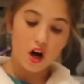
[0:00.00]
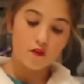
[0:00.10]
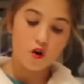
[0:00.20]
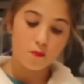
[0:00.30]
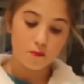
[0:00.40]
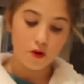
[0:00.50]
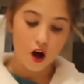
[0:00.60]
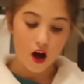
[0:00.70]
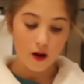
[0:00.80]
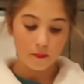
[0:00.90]
I've got
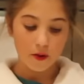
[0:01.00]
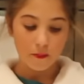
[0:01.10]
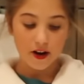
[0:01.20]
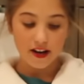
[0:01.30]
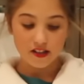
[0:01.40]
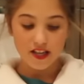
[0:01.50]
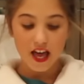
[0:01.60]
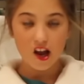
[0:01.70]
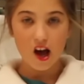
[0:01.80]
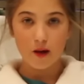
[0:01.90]
my
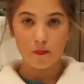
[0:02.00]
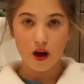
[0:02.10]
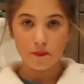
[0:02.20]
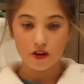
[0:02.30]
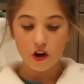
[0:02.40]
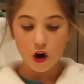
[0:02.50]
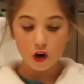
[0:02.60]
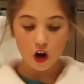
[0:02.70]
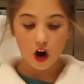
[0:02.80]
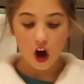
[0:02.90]
Nutella and my
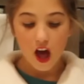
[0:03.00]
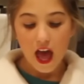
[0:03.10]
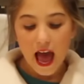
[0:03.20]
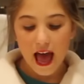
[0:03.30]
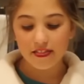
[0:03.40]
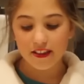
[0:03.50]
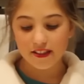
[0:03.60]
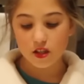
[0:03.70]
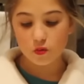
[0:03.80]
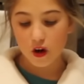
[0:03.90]
banana. And
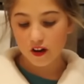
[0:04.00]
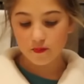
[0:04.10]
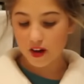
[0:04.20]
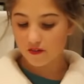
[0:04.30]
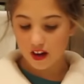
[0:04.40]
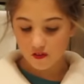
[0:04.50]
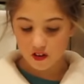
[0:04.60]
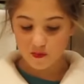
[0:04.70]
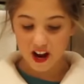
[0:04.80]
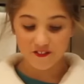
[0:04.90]
this is one of my
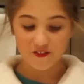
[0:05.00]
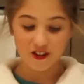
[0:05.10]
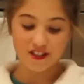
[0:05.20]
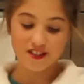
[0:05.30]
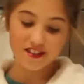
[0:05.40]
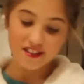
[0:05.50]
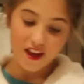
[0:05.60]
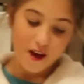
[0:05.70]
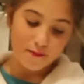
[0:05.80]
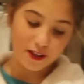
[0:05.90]
favorite breakfasts
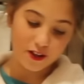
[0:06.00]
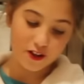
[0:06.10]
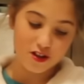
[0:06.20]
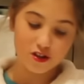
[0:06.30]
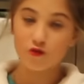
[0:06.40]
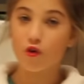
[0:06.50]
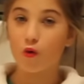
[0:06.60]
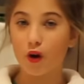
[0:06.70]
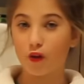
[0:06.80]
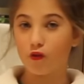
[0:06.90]
because you've
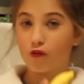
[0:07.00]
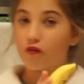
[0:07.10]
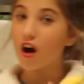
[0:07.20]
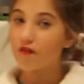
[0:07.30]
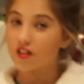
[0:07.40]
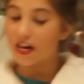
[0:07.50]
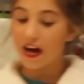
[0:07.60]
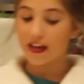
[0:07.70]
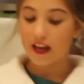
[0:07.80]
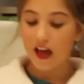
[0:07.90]
got one of your five a
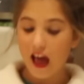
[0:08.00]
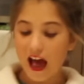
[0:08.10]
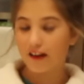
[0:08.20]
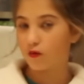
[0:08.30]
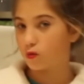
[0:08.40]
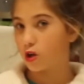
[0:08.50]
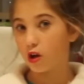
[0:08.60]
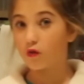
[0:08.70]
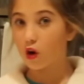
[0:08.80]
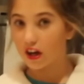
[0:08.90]
day and also
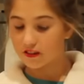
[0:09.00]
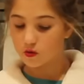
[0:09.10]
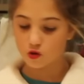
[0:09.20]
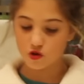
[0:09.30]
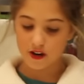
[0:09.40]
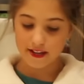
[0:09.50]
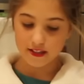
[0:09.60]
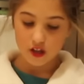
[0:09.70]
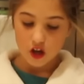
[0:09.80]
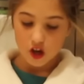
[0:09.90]
you've got a little treat.
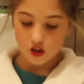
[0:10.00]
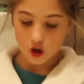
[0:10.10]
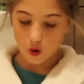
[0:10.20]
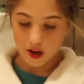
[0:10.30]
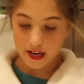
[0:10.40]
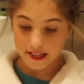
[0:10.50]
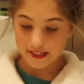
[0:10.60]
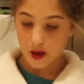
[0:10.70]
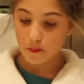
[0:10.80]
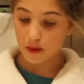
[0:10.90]
So
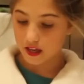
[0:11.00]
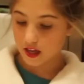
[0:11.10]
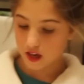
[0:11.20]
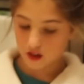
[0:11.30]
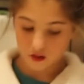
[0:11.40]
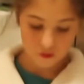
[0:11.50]
let's get making.